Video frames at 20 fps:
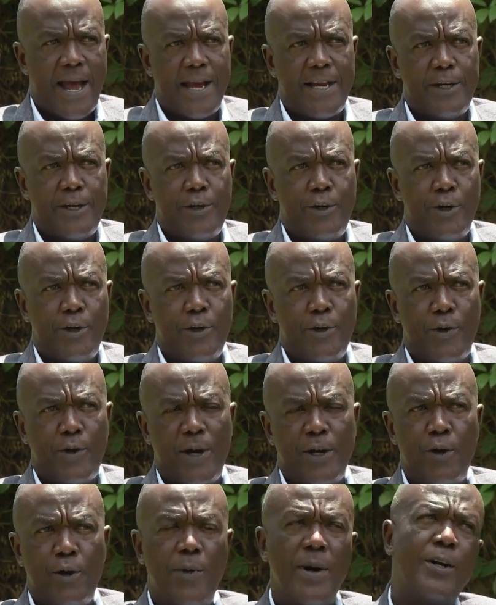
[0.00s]
I don't
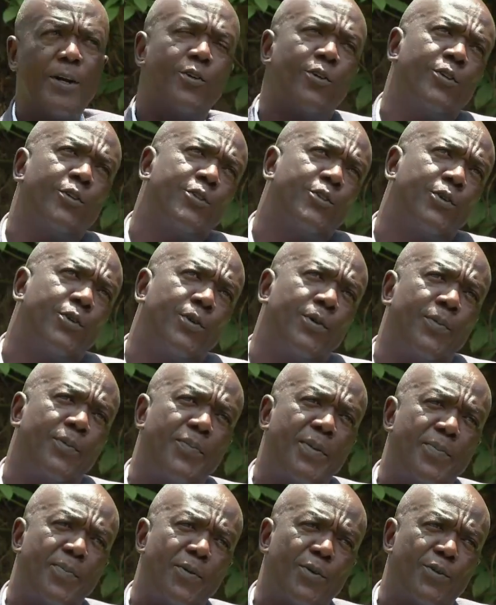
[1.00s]
know. I don't want also
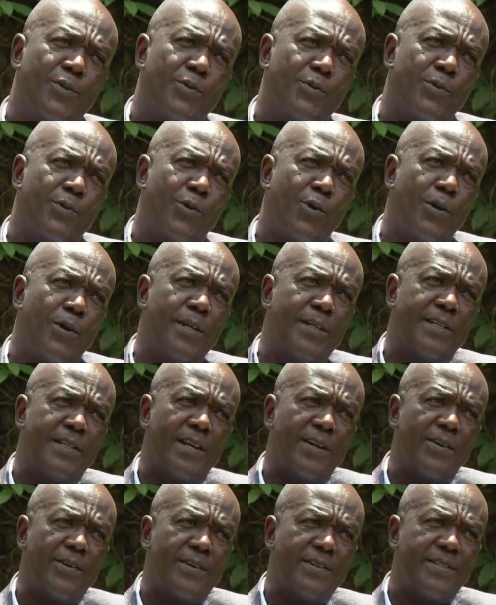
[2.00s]
people to call it
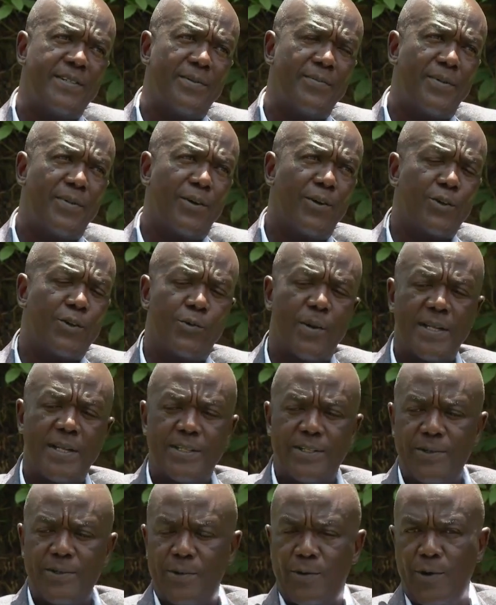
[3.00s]
terrorism, because
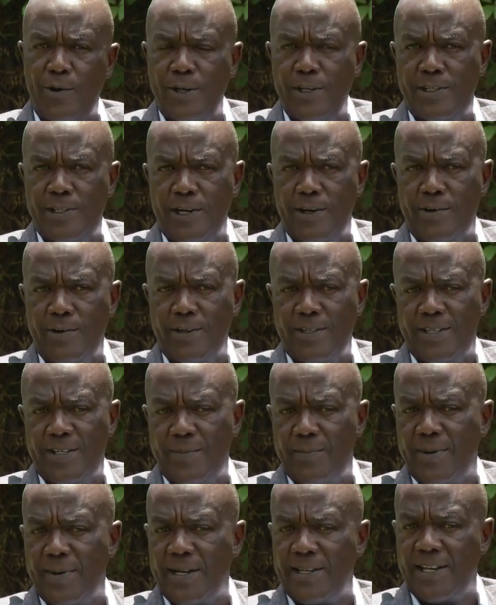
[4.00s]
once you call it
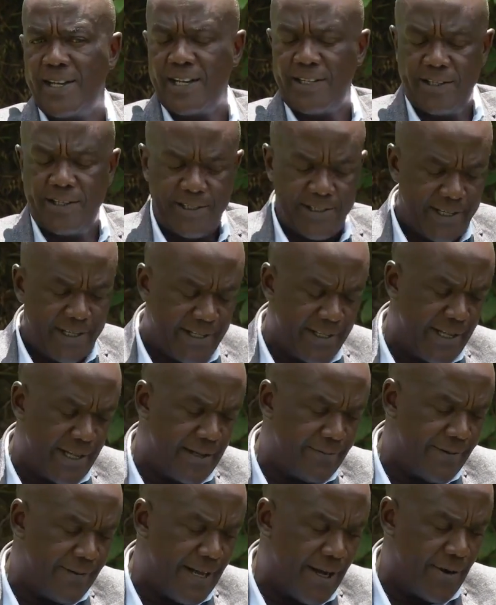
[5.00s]
terrorism and that this thing
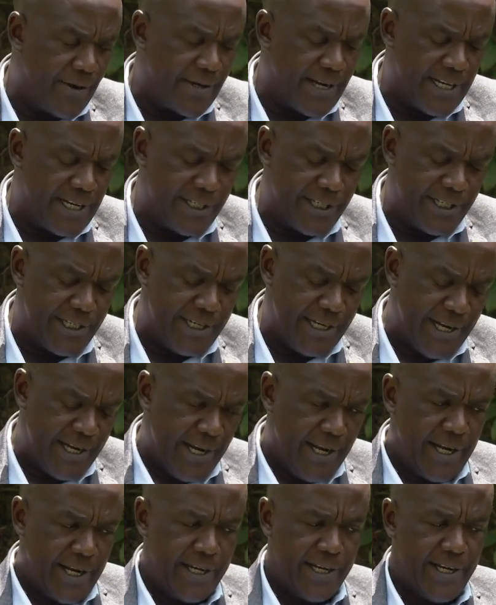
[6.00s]
have now catched
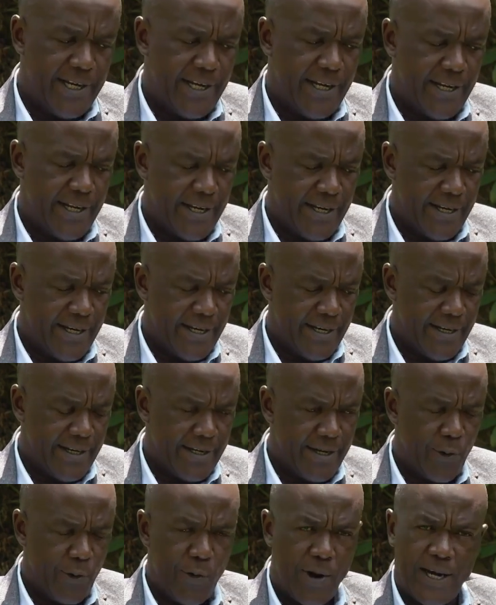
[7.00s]
the
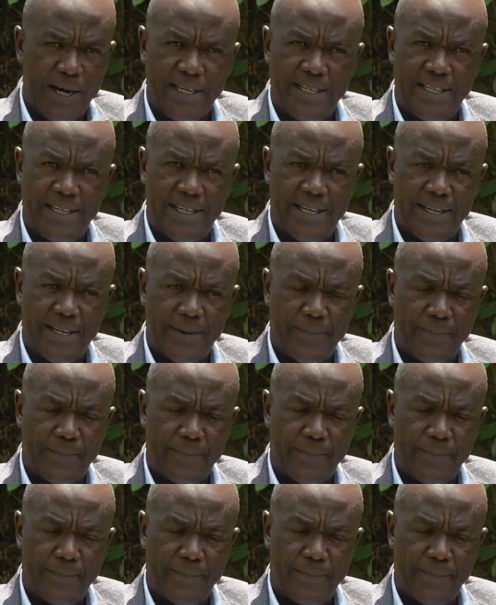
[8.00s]
world